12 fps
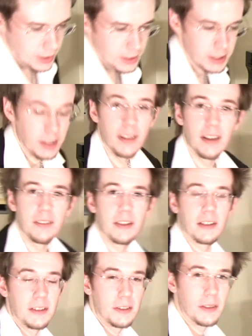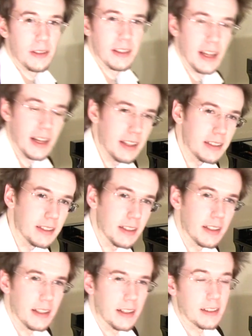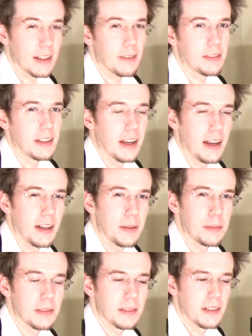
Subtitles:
So if you can do all that, it'll definitely help.